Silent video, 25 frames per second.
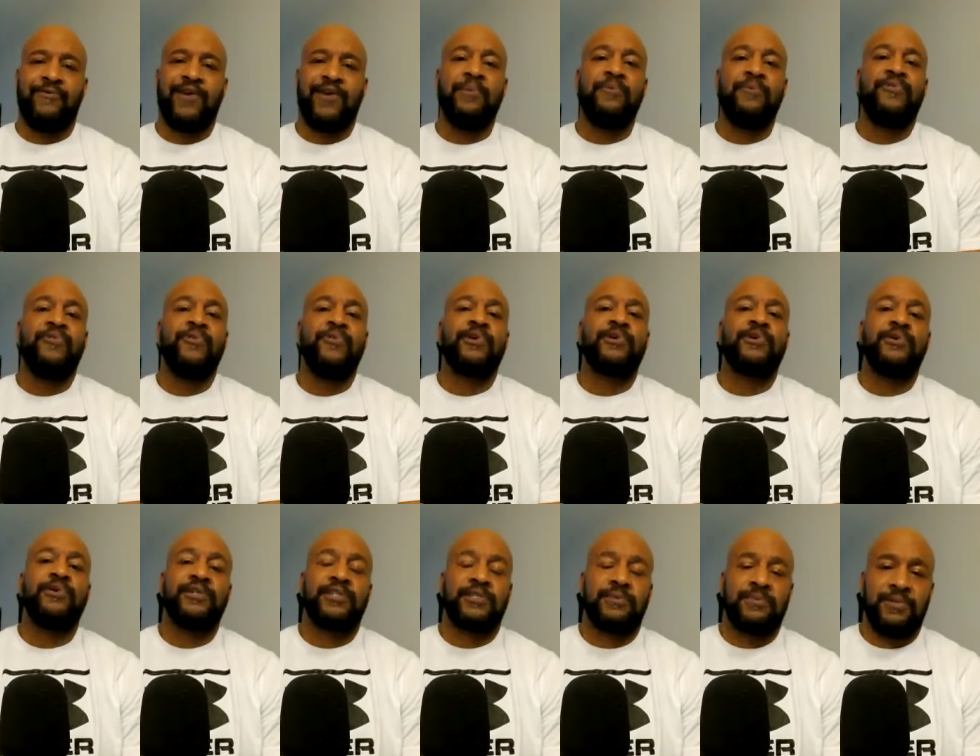right before
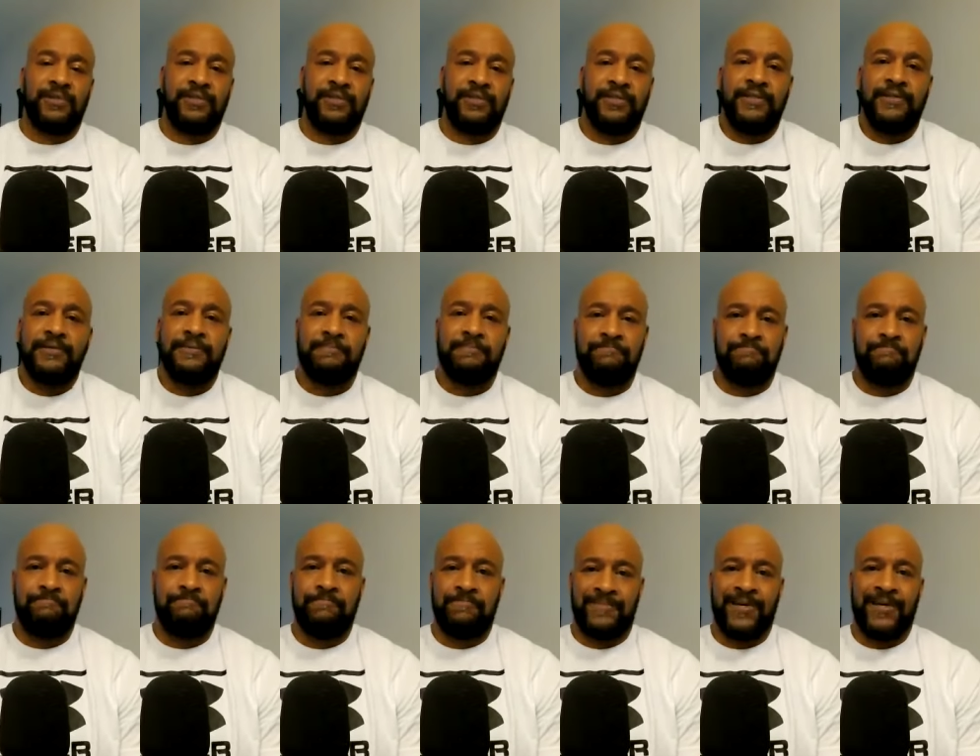Christmas,
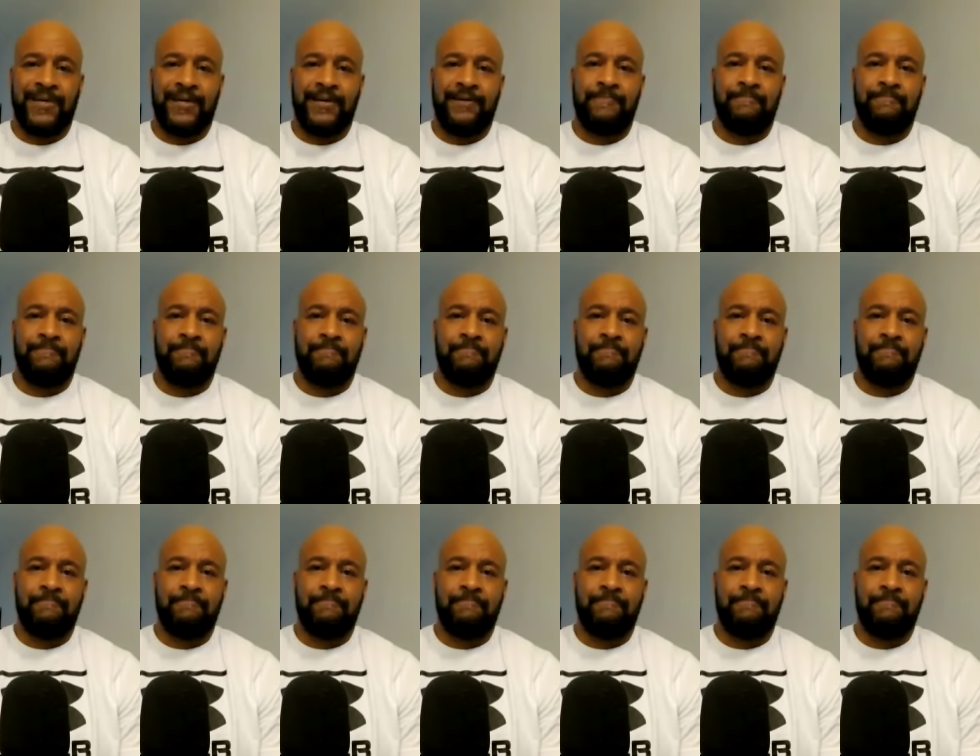right?